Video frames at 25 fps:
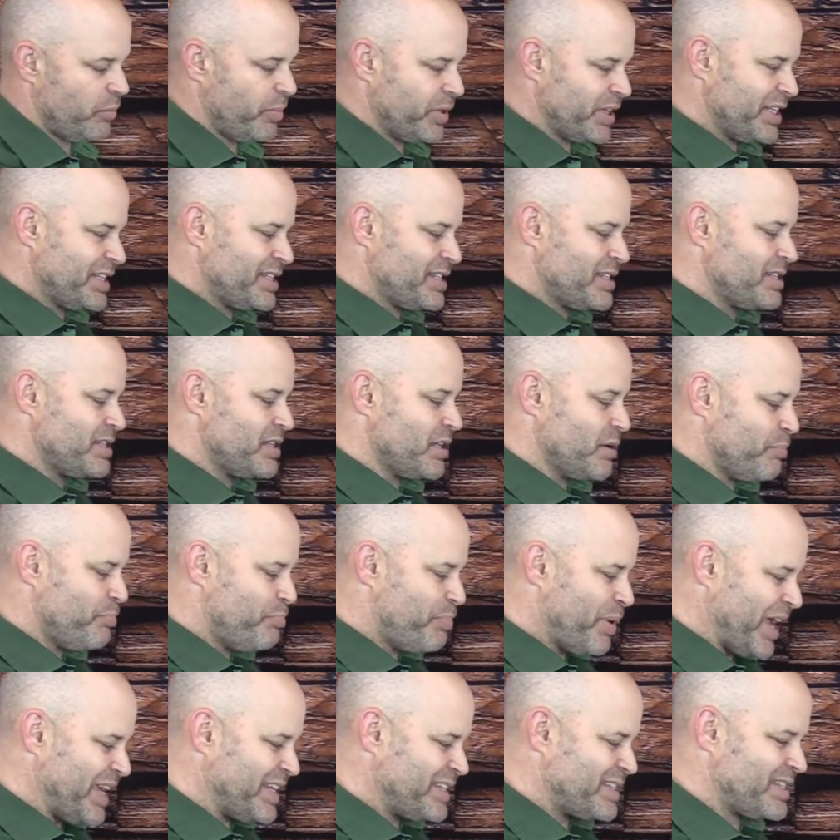But this is the
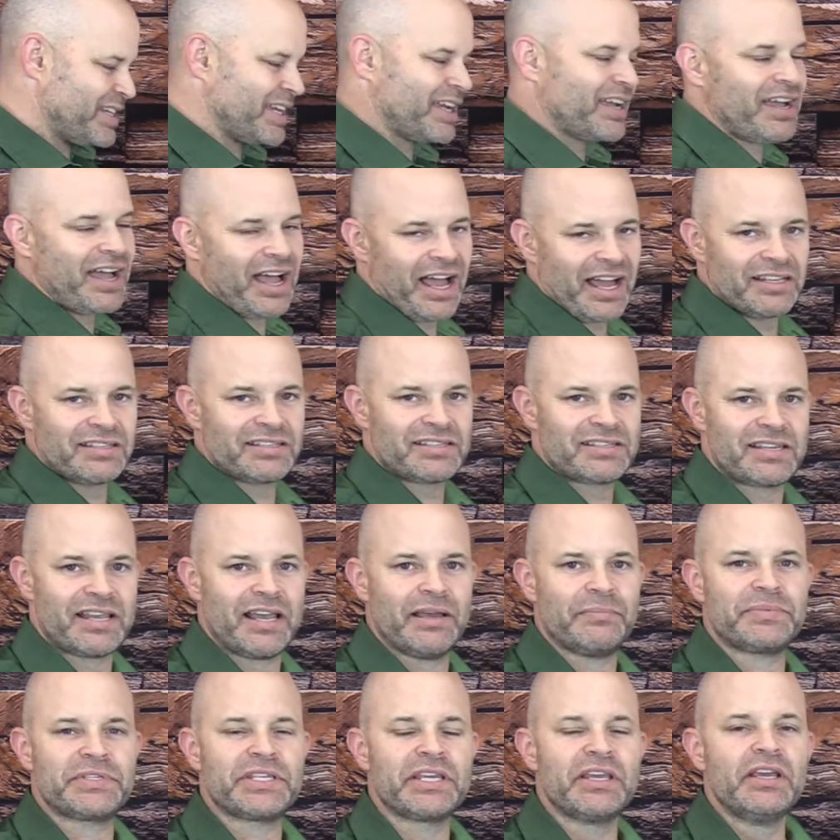basic
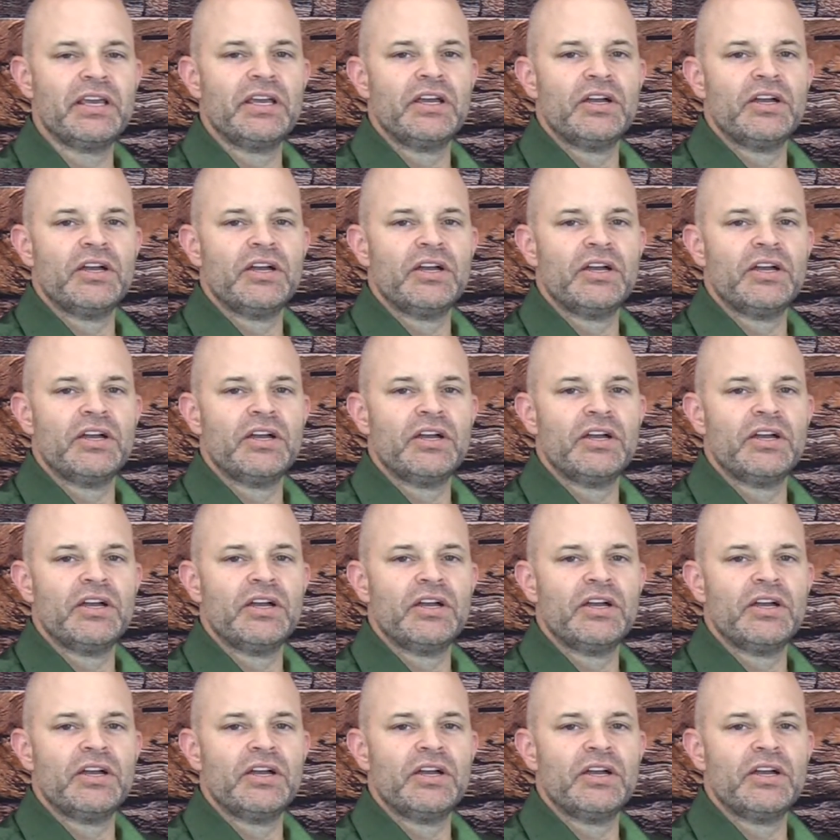concept,